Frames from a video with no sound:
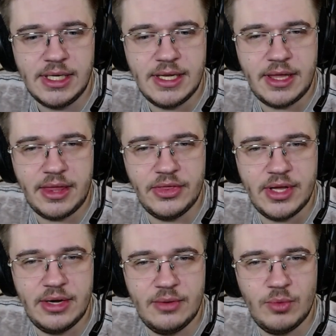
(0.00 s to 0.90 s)

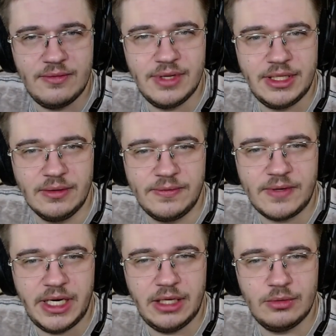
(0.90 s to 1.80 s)
Then we have a little
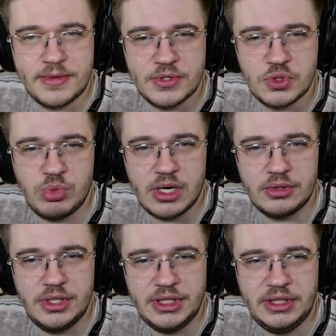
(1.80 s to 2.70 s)
fight with Subaru
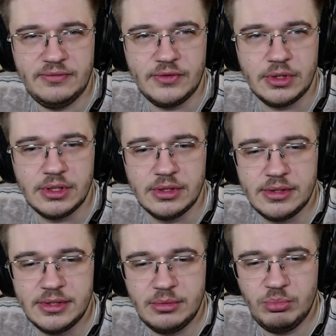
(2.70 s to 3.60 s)
and evil
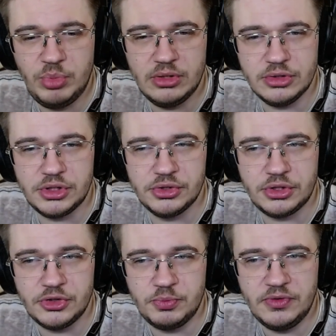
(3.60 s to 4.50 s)
Beetlejuice,
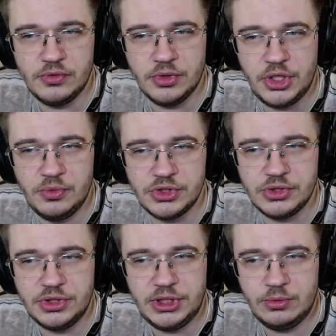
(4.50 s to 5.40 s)
because before he was
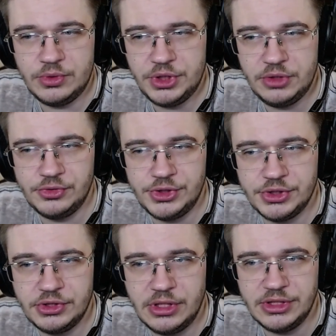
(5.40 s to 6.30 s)
not evil, he was
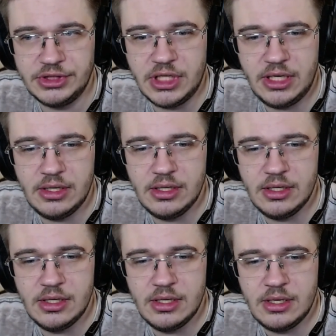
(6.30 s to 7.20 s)
just a nice guy
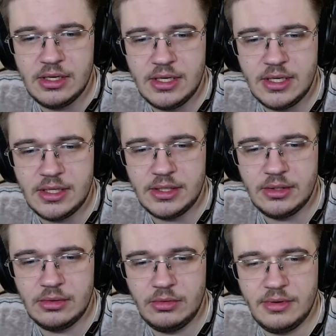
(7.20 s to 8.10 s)

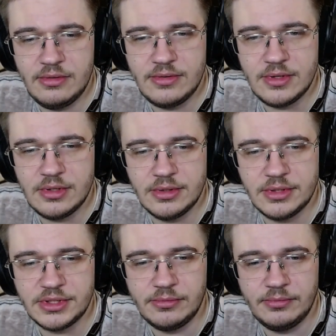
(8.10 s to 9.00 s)
with
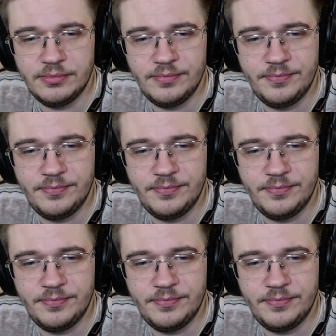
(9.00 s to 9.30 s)
some